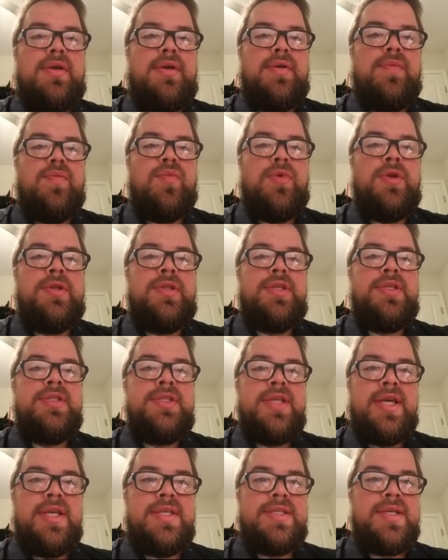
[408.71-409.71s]
And one of
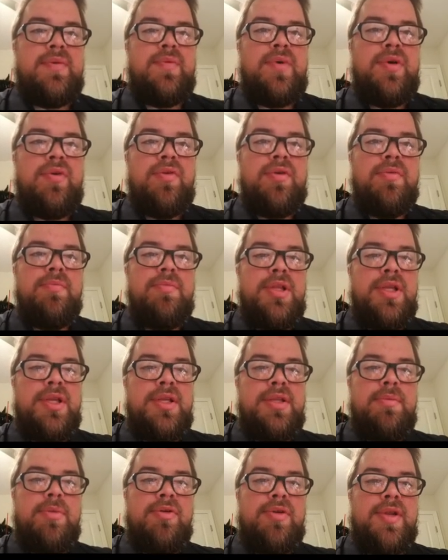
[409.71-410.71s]
these days, I will
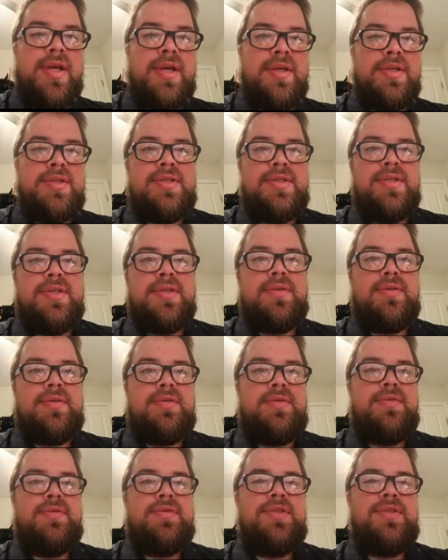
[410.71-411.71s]
complete the Pokedex.
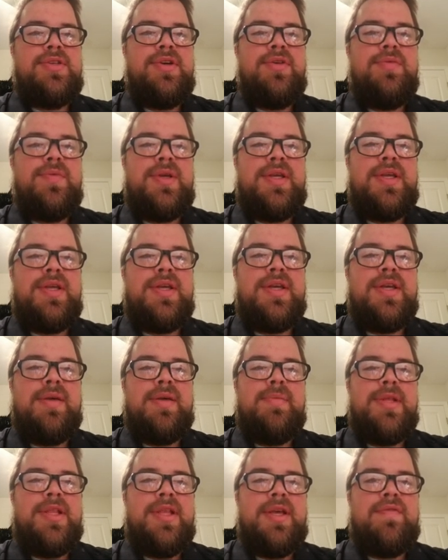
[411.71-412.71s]
Turtwig,
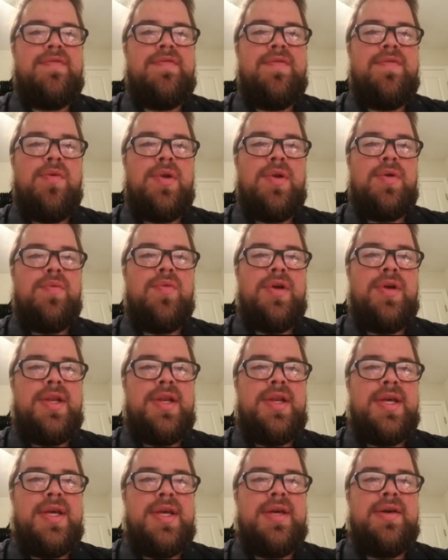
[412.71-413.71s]
I'm at like
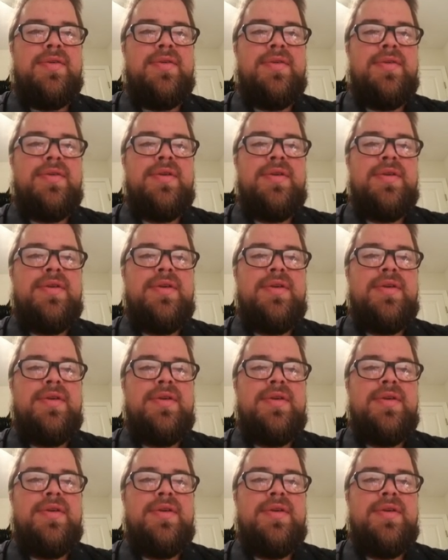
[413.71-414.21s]
41 now.